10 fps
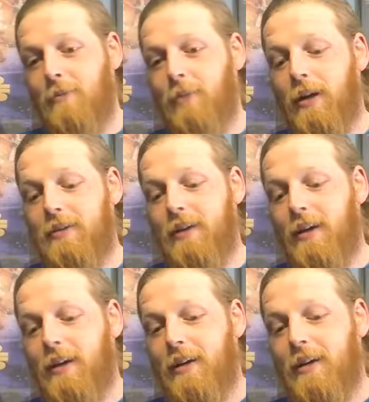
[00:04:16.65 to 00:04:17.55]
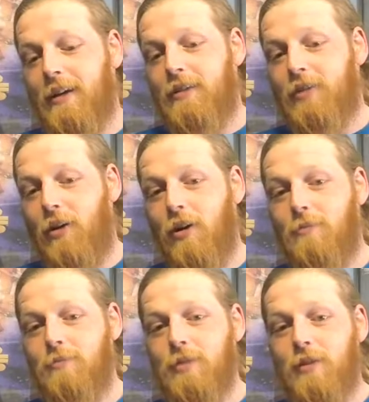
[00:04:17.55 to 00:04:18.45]
But the
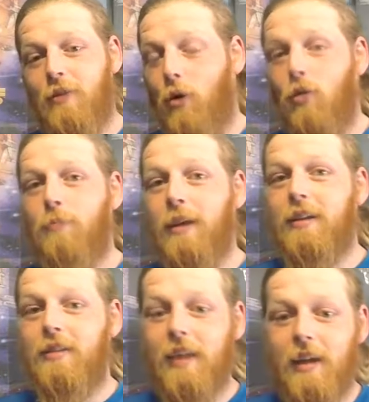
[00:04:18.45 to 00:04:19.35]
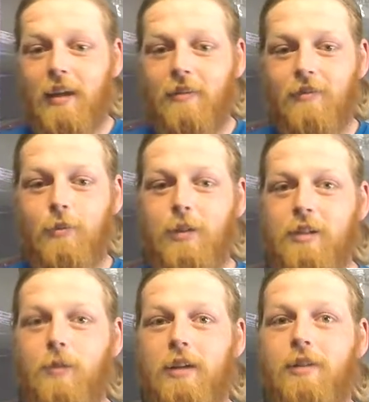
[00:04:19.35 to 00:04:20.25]
whole big thing, the
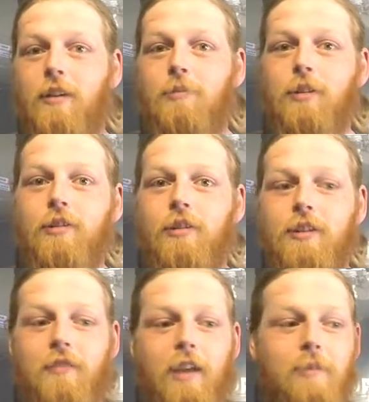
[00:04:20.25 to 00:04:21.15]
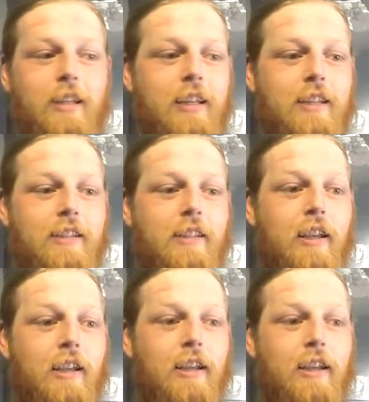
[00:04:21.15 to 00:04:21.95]
reason why Dom turned on his family is